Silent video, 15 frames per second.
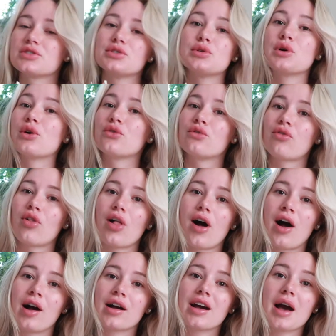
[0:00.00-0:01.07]
to
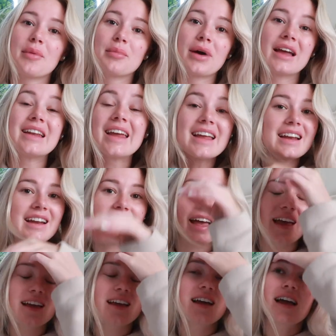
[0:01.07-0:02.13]
vlog my day
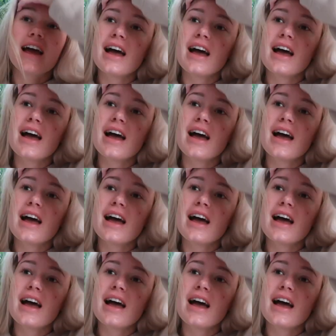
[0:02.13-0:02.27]
today.